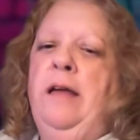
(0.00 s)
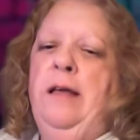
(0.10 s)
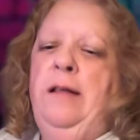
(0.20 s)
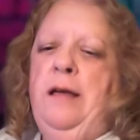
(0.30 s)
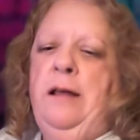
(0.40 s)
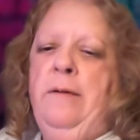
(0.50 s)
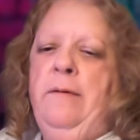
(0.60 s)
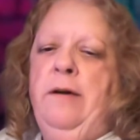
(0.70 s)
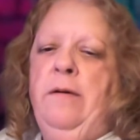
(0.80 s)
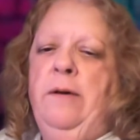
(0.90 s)
and then I would
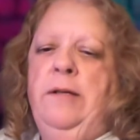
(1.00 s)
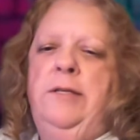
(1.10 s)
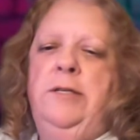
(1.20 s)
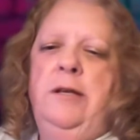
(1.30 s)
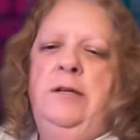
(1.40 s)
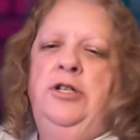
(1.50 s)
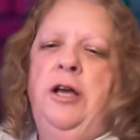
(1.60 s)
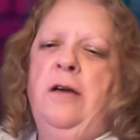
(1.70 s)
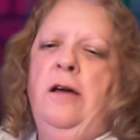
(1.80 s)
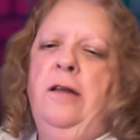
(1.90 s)
go and
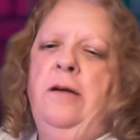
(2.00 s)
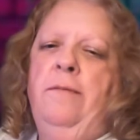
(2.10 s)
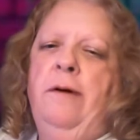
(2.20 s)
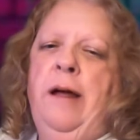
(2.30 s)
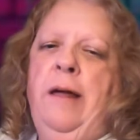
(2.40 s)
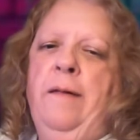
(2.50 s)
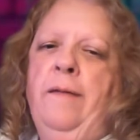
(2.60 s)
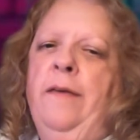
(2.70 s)
check on them, right?